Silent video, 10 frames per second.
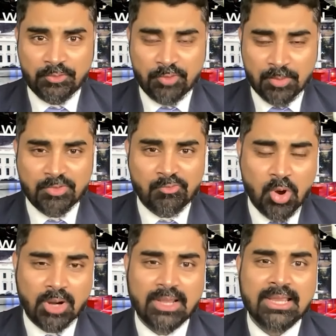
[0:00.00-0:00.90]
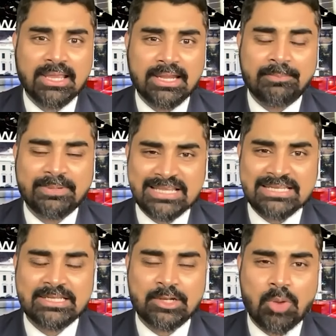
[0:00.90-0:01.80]
from the war. It
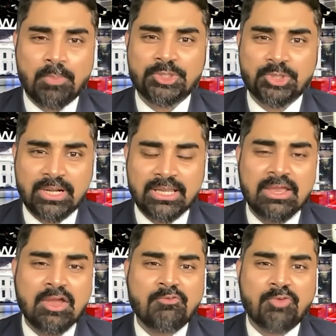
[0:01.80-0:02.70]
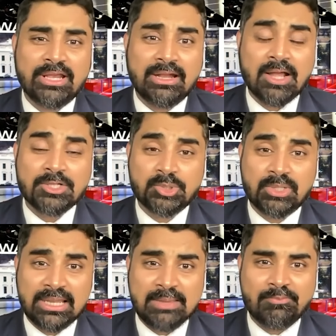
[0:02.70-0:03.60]
presented an opportunity for Iran to
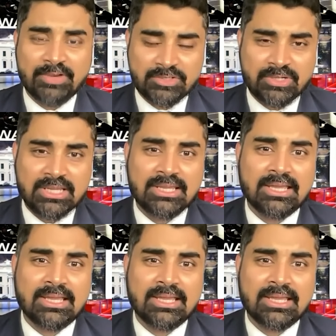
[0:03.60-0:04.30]
claim victory